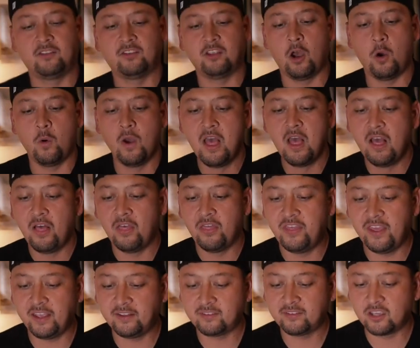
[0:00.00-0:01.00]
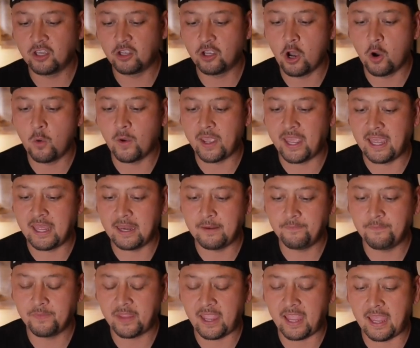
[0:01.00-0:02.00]
So this can go
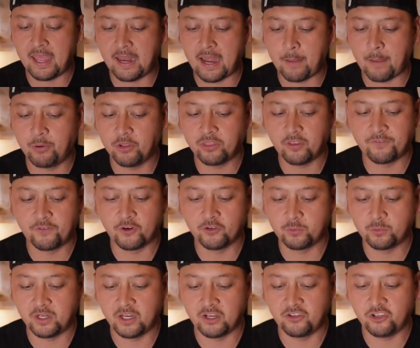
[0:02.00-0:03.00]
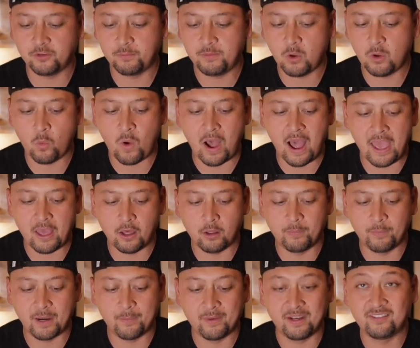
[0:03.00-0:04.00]
in, and I put the first one in. It took me a while,
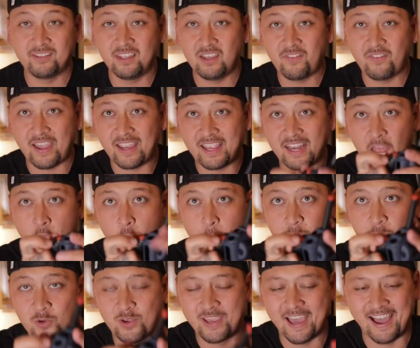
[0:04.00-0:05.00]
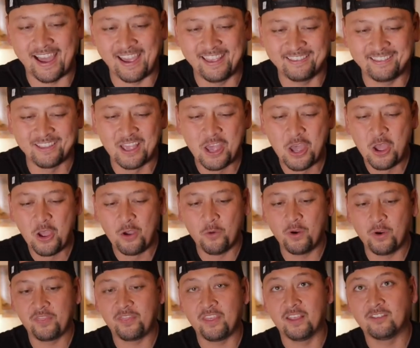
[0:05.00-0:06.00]
but I'm gonna see if I can help you guys
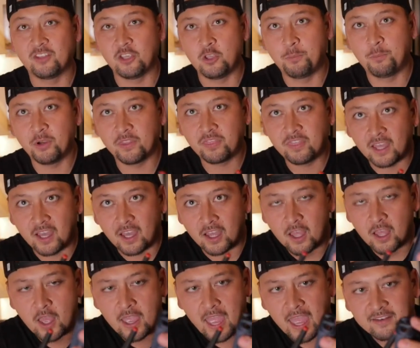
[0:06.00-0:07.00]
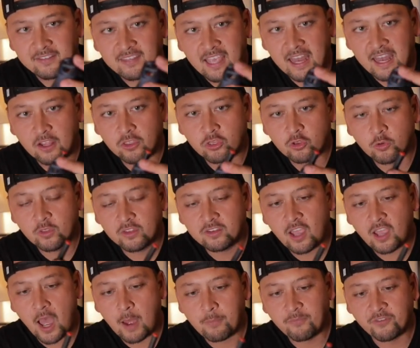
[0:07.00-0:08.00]
with this. So you put the antenna through the
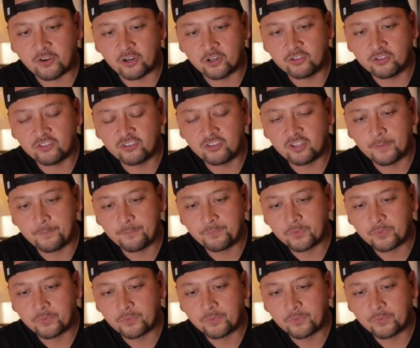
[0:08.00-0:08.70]
top first,